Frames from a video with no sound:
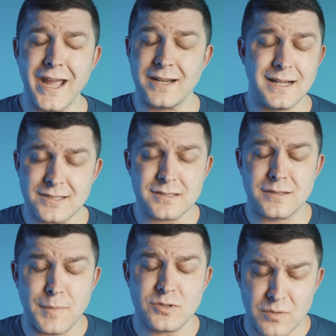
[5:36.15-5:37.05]
And that's the
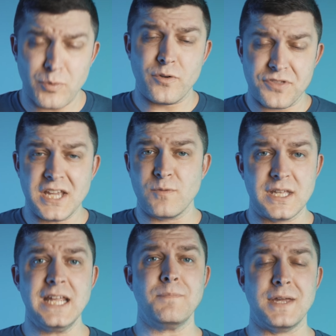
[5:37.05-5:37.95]
most important thing with an
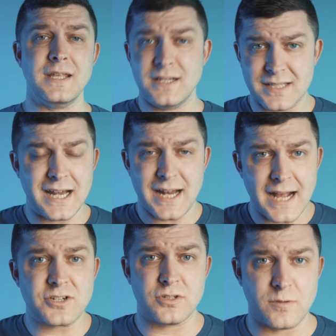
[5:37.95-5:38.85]
ink pen, is that it
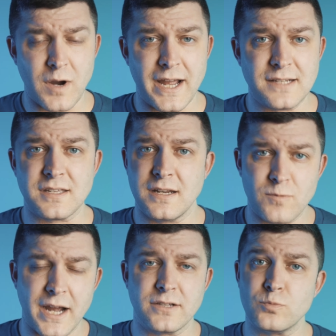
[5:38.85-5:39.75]
actually writes, and it
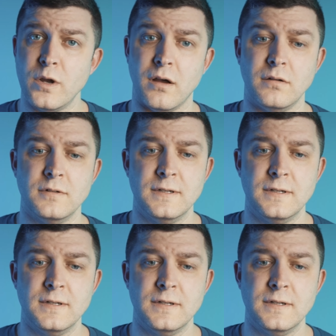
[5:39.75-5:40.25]
writes well.